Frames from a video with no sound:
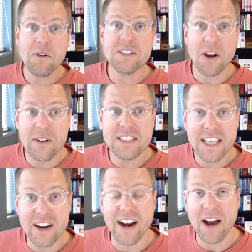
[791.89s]
was always
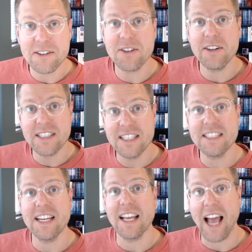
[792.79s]
here and I was always
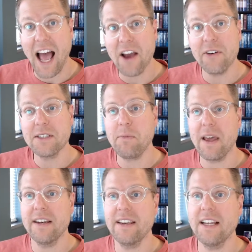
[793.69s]
listening. I always
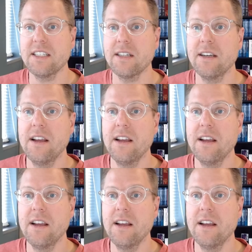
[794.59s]
paid attention.